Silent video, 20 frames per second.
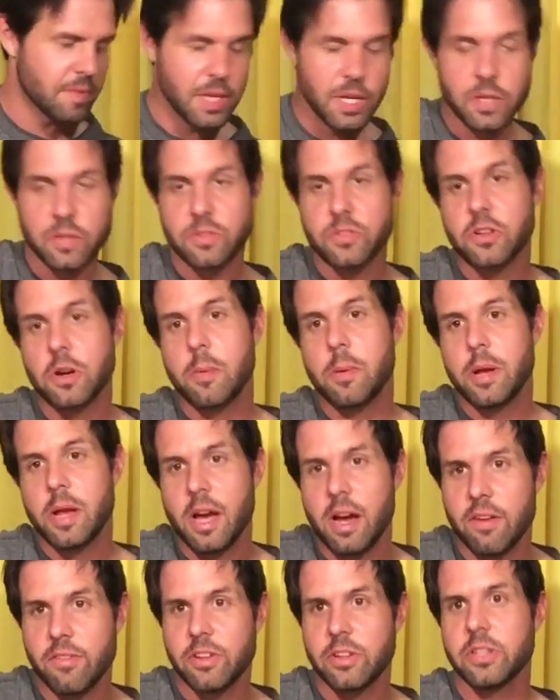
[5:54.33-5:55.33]
can strum it
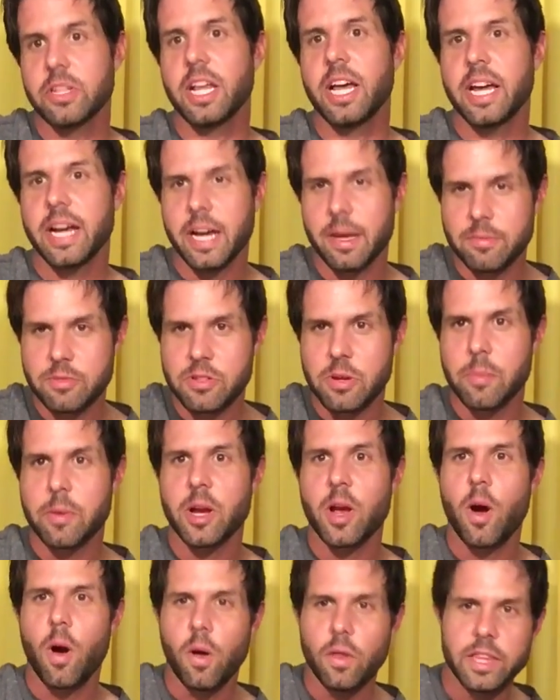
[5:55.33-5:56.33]
however you like. I'm
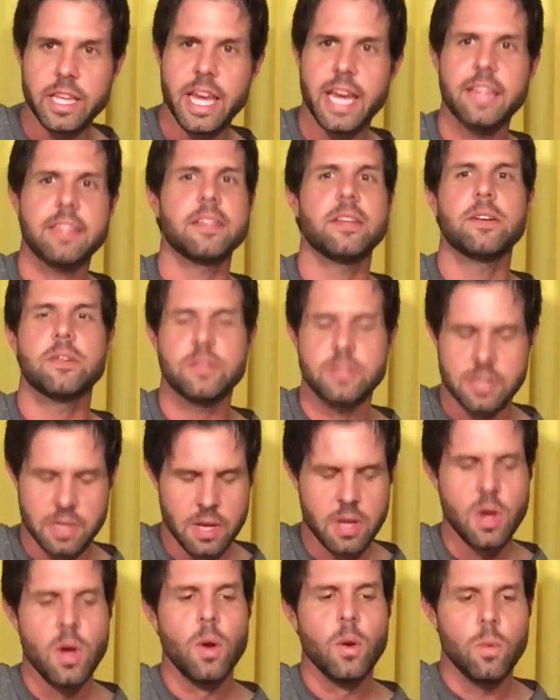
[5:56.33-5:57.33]
strumming all the eighth notes.
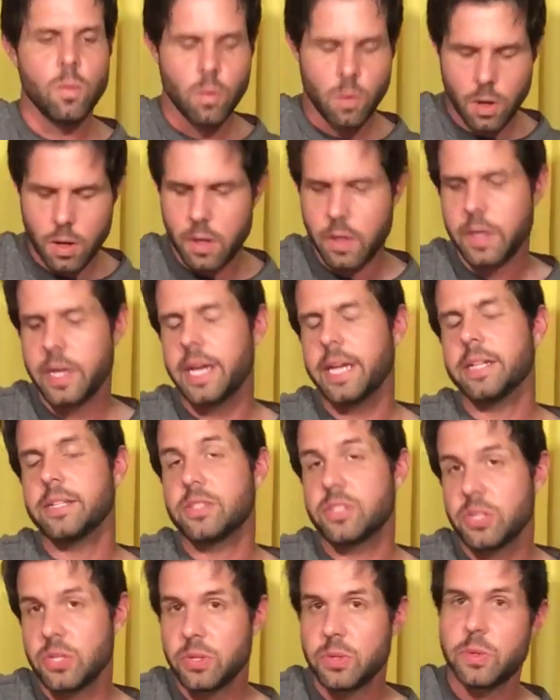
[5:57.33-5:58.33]
One and
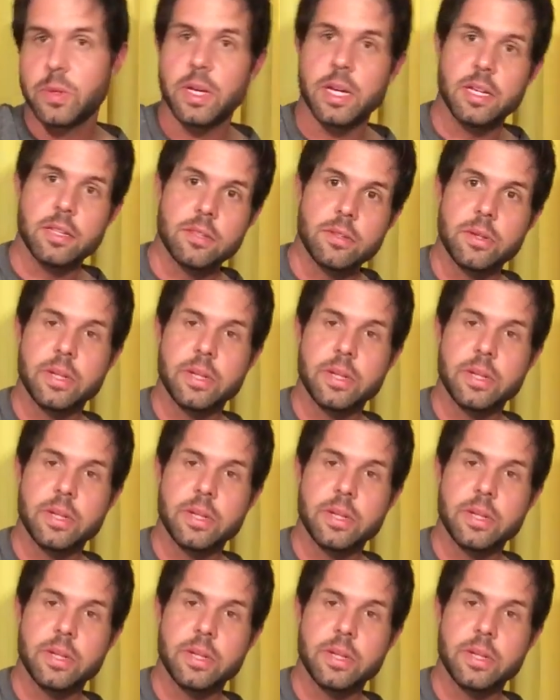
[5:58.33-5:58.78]
two and.